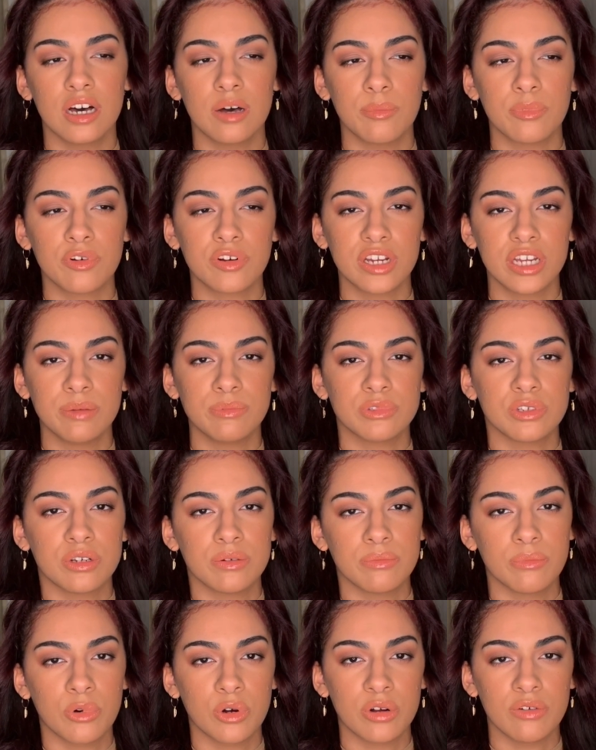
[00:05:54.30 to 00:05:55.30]
Creams are
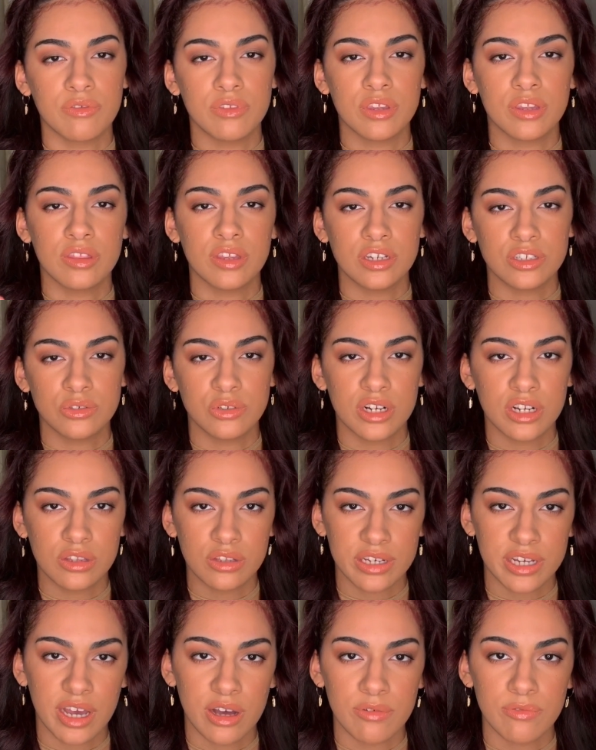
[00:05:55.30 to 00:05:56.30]
more of the things you gotta
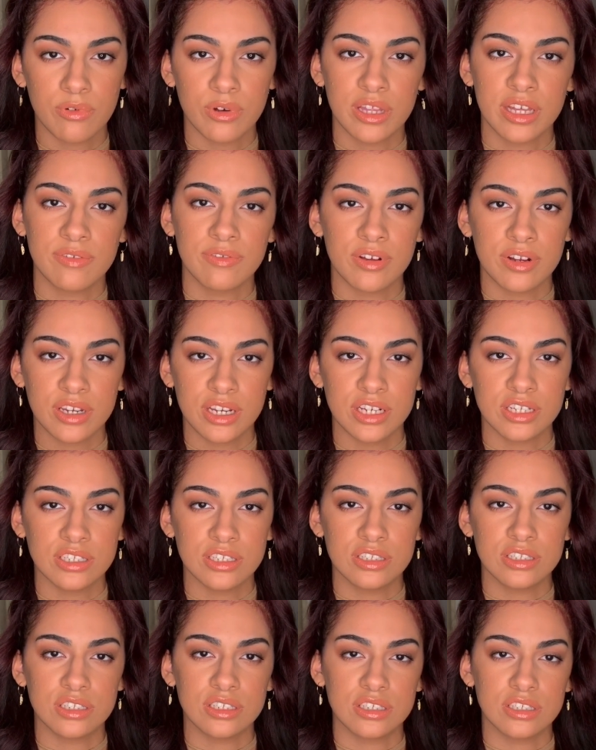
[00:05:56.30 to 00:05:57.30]
look out for, like
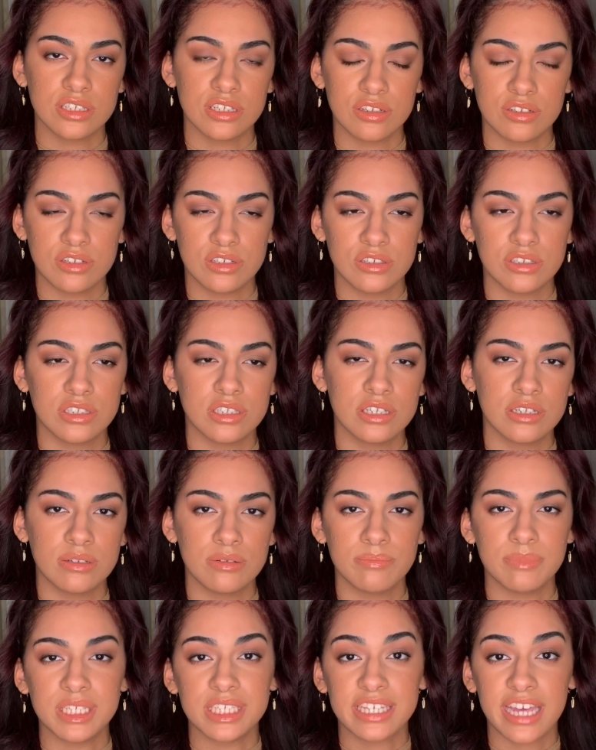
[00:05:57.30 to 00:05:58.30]
foundations, concealers, and
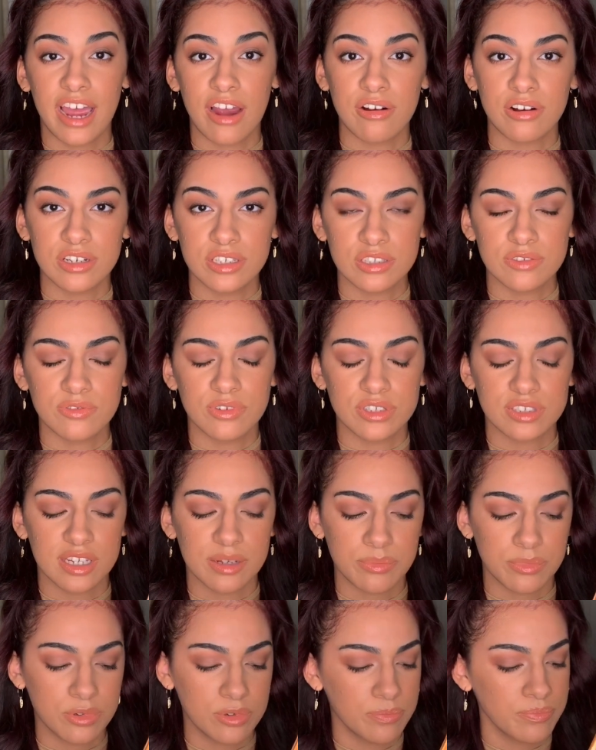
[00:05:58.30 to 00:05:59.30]
mascaras, for
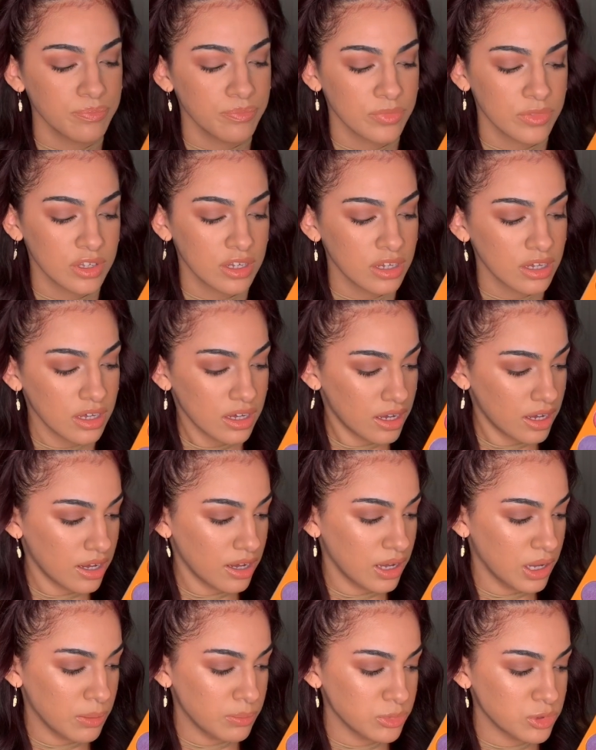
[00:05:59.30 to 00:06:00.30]
example.
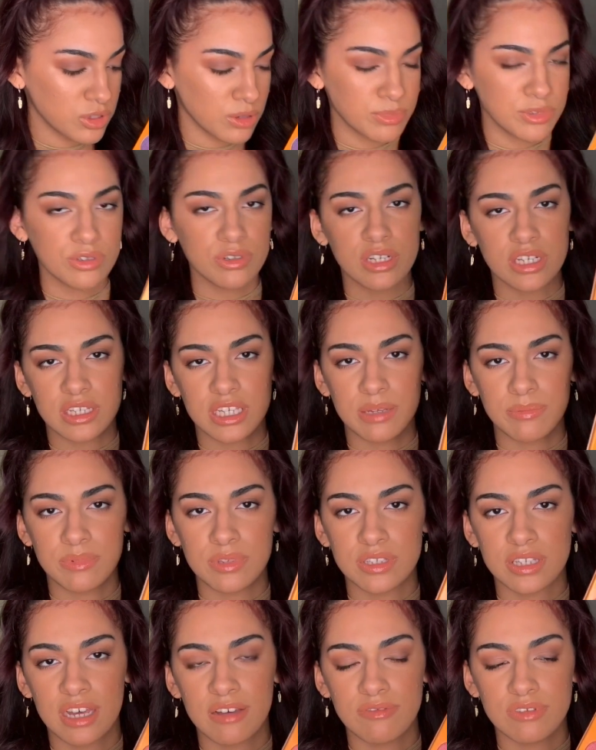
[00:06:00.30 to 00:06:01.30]
So I'm still gonna keep
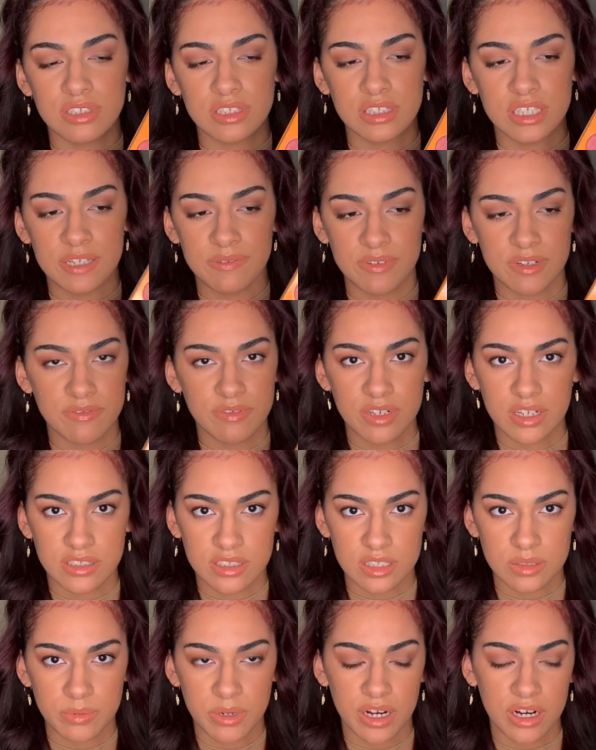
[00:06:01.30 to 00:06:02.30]
this, obviously, even if it does
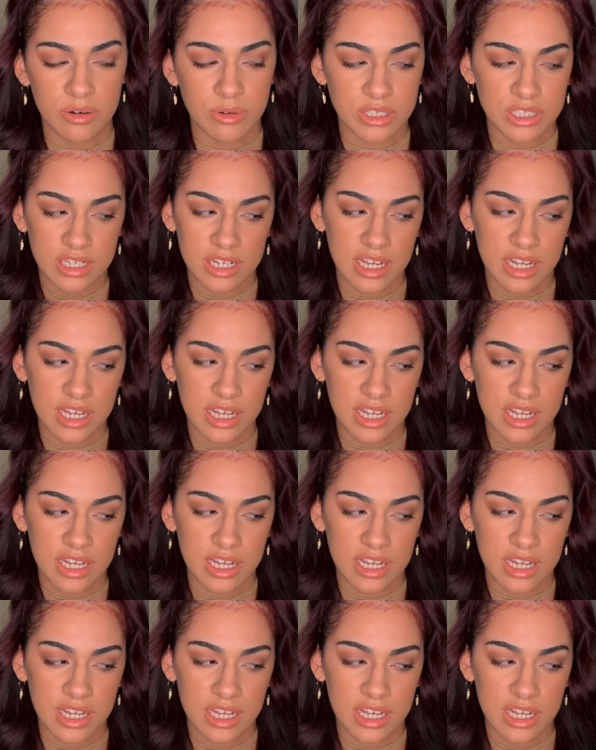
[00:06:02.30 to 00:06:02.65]
expire, which it